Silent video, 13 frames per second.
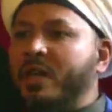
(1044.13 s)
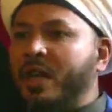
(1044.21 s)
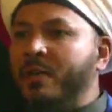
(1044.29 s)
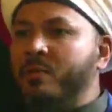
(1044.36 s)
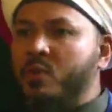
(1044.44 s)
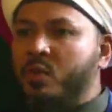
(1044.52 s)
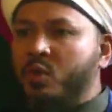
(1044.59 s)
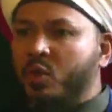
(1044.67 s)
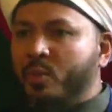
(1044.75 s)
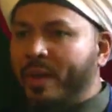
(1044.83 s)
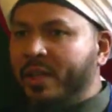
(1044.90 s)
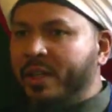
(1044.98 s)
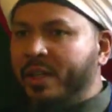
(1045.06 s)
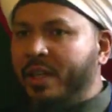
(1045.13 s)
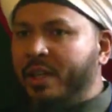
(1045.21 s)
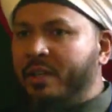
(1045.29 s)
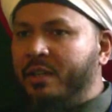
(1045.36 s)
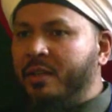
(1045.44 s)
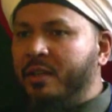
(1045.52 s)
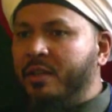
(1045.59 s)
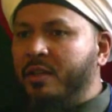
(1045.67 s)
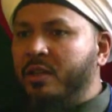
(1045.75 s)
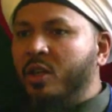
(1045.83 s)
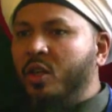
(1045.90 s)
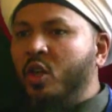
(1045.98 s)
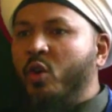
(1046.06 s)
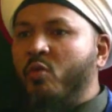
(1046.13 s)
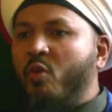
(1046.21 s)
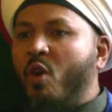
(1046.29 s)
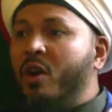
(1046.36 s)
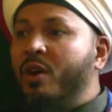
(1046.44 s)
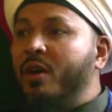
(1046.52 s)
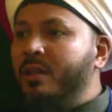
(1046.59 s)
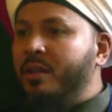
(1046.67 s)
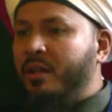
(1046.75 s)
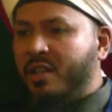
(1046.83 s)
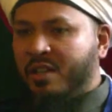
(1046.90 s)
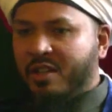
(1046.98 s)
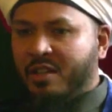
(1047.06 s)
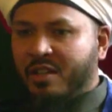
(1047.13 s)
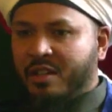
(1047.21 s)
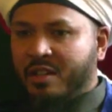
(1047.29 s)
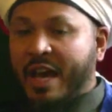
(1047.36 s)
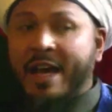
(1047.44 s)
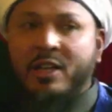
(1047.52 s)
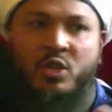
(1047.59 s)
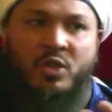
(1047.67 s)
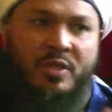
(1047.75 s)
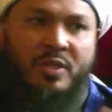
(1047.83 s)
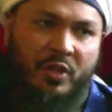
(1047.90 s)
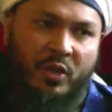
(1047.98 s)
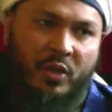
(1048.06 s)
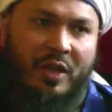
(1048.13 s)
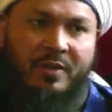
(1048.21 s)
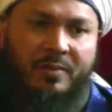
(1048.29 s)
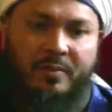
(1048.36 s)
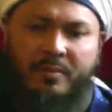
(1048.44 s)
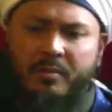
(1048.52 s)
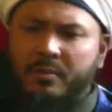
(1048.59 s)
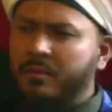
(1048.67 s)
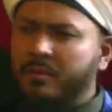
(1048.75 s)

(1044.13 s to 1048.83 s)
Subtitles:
when it comes to making wrong actions in your lives.